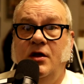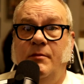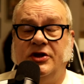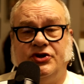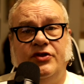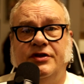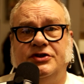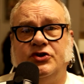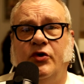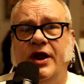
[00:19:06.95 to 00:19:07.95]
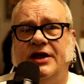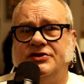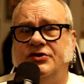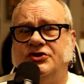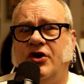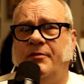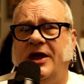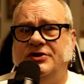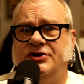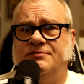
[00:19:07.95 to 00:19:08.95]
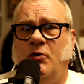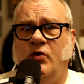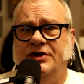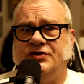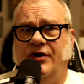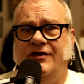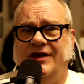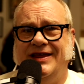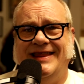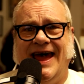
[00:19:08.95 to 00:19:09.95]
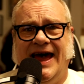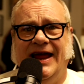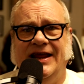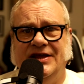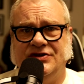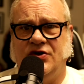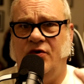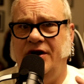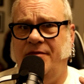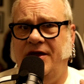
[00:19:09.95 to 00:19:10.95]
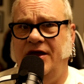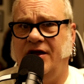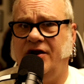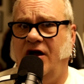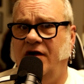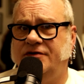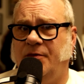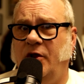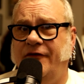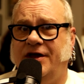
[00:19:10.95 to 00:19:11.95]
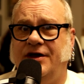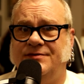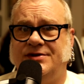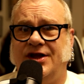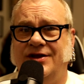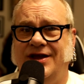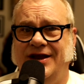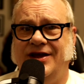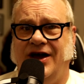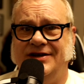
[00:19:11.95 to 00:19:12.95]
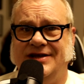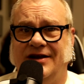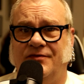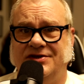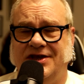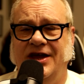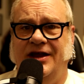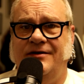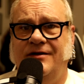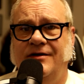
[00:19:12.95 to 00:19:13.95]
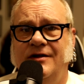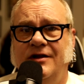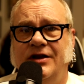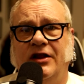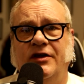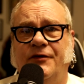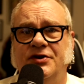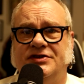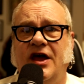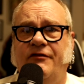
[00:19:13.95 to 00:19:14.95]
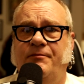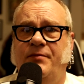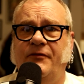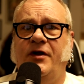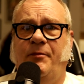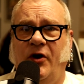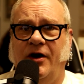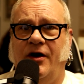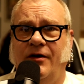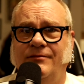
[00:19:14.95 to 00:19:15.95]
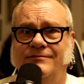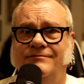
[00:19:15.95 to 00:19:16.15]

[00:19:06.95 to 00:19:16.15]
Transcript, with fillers: Make sure that the jewelry has no sharp edges, points, or anything that is going to be uncomfortable if it comes in contact with skin, not only for yourself, but for your partner.